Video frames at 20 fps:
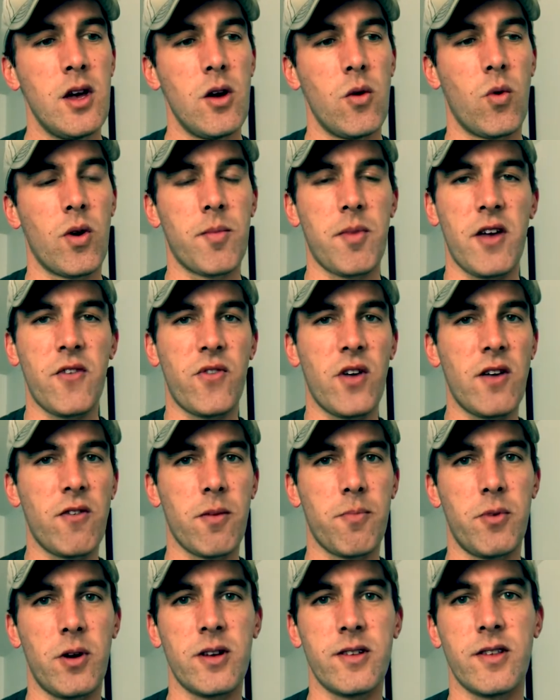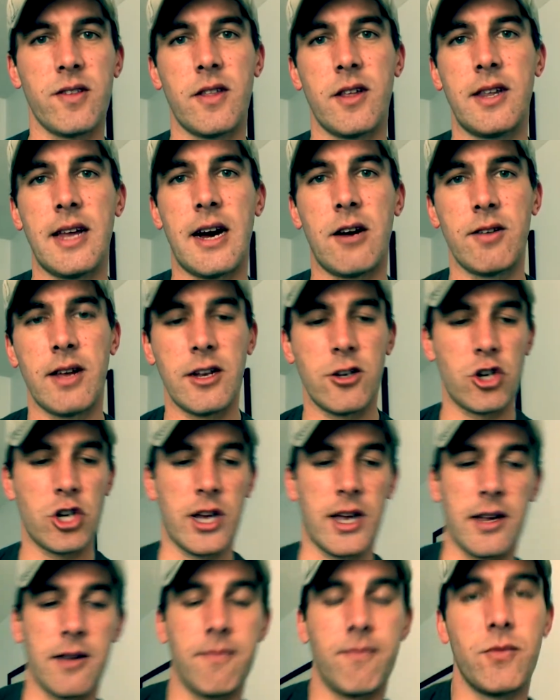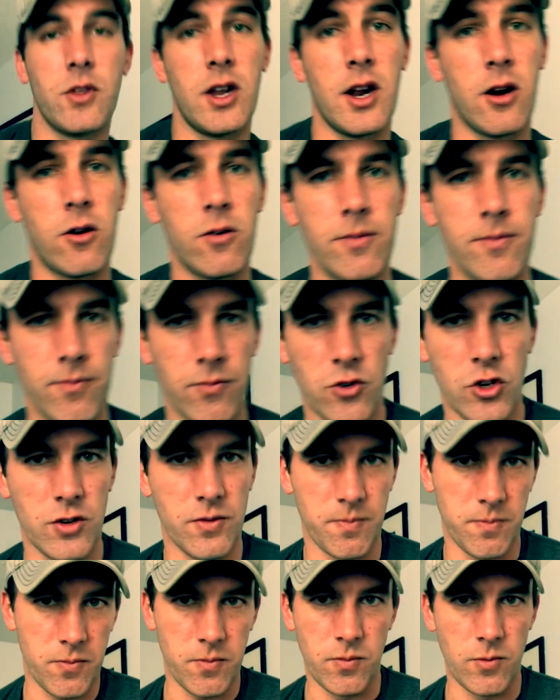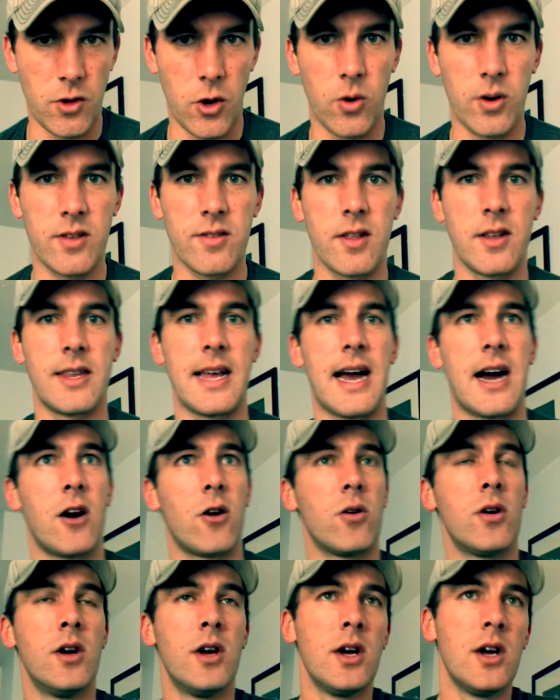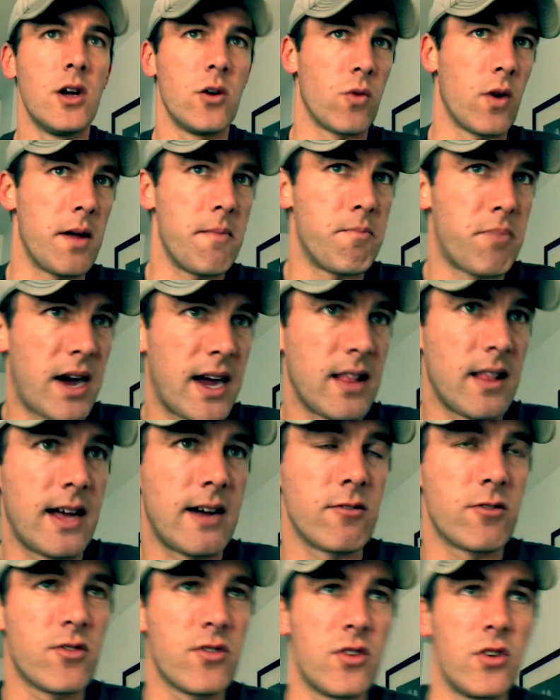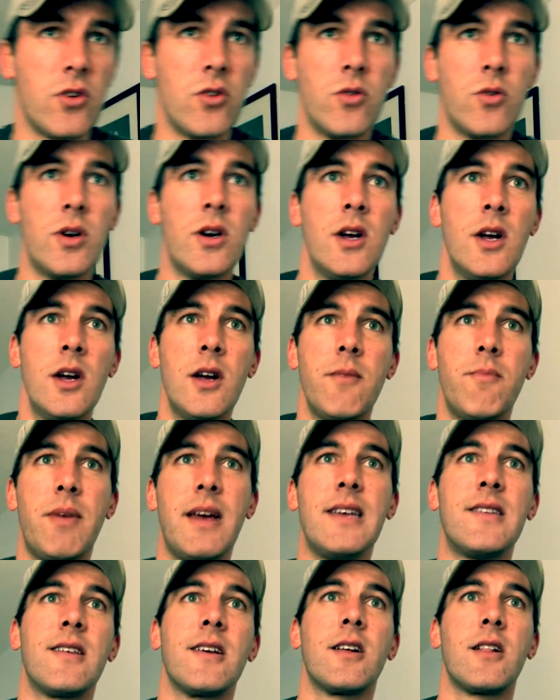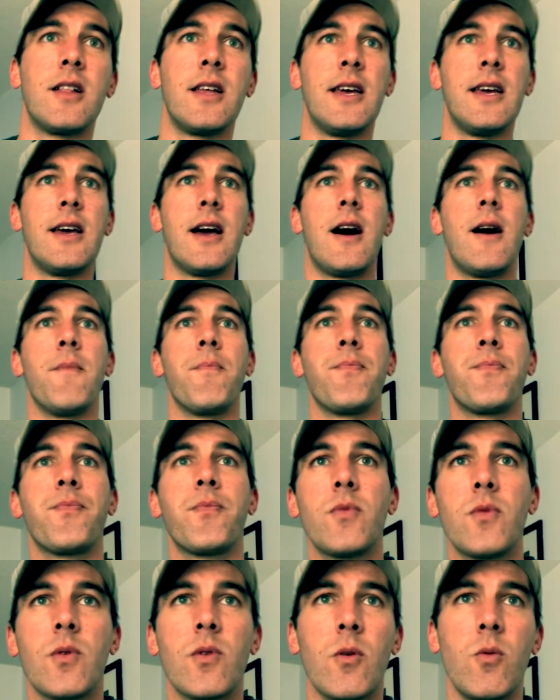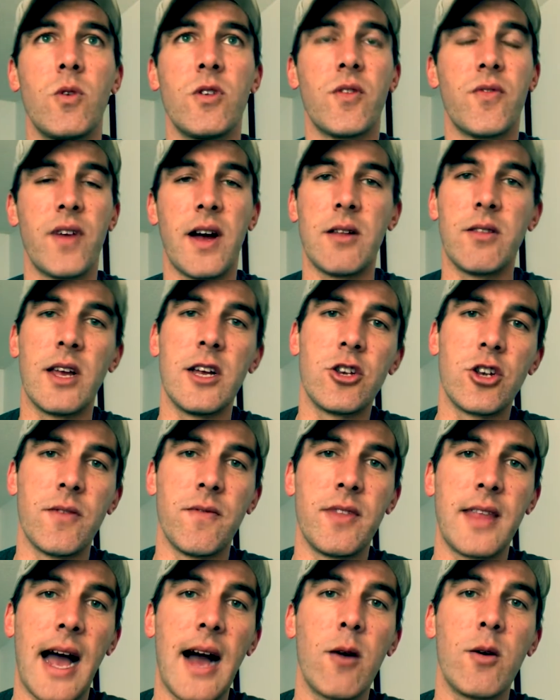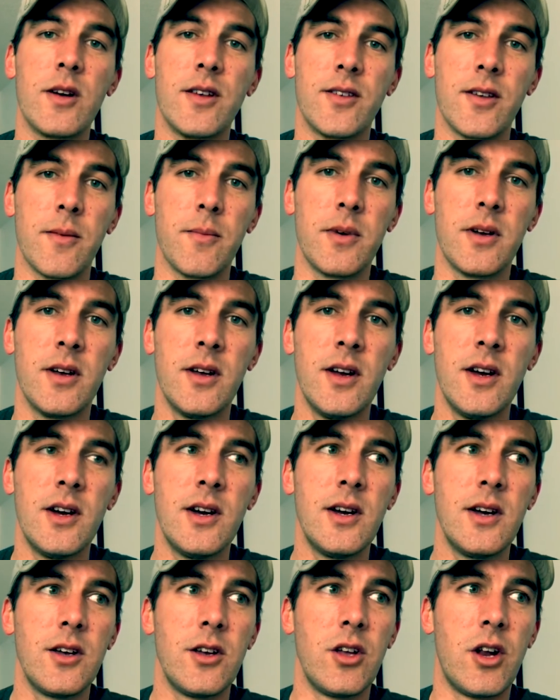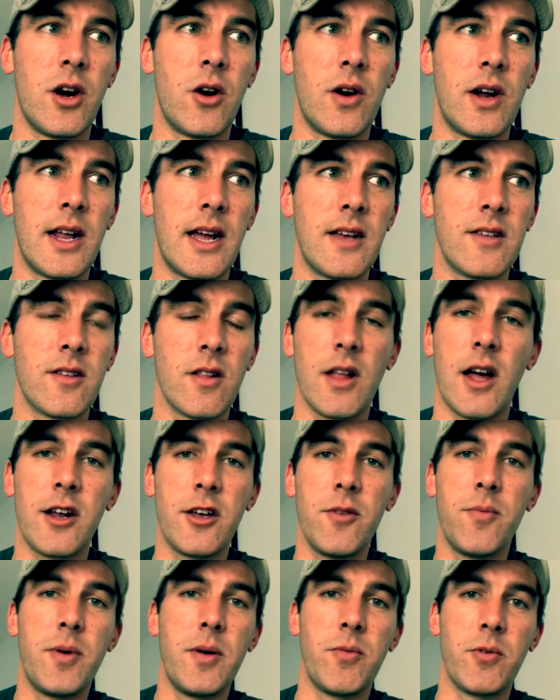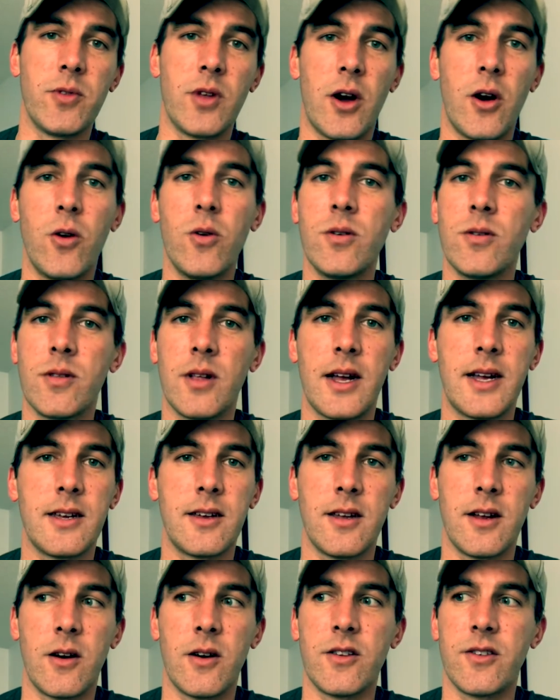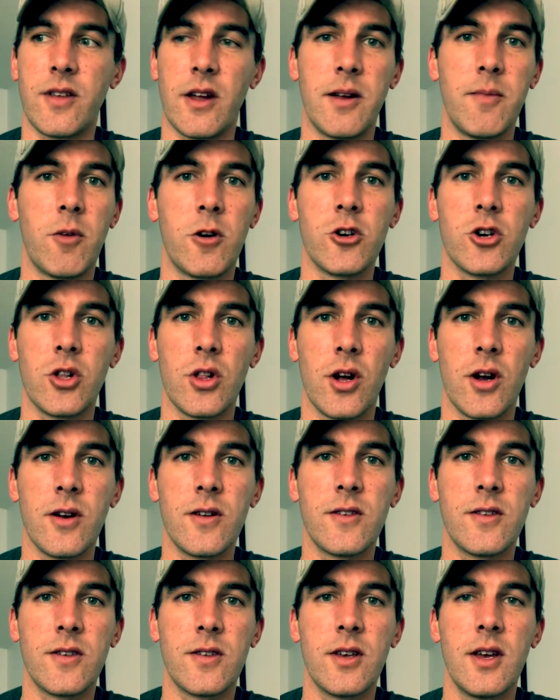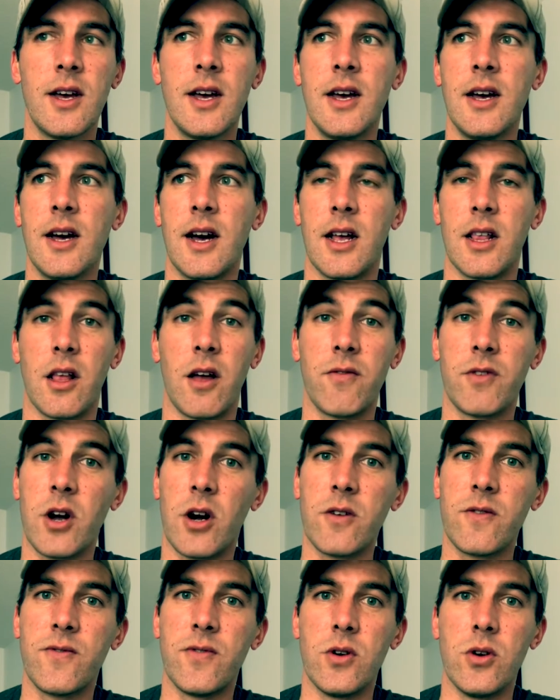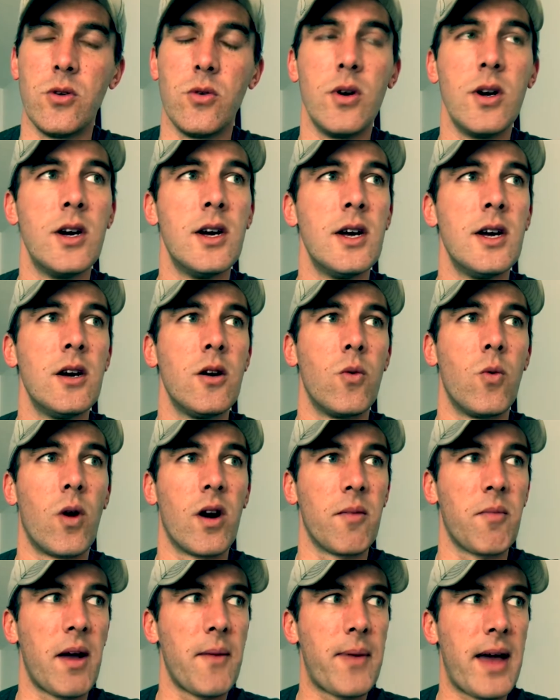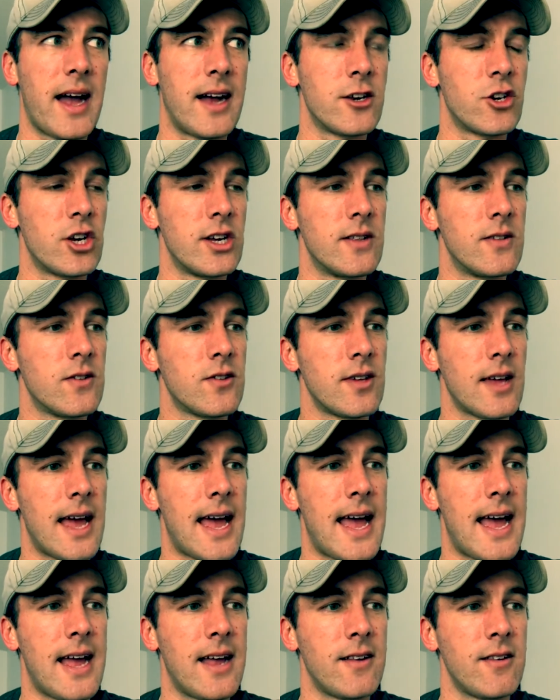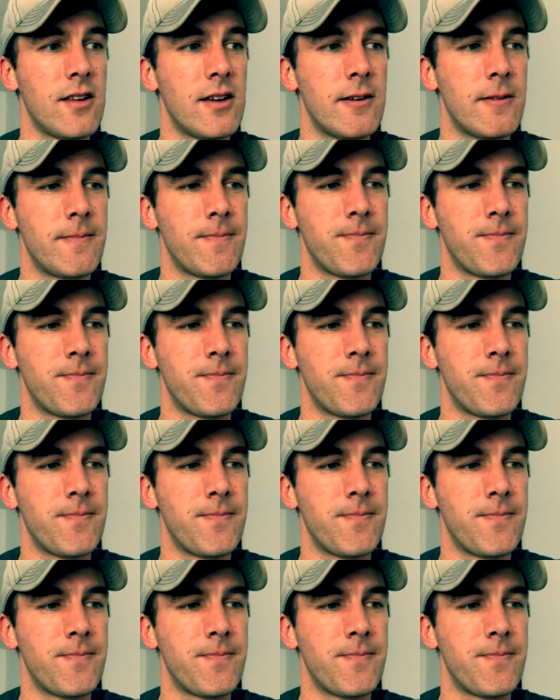one of my favorite books is the Tao Te Ching, you know, just known as the Tao, written by Lao Tzu, basically um, was the foundation of Taoism. You know, and as a lot of you people know, like, you know, I study martial arts, I love Kung Fu, one of my passions, and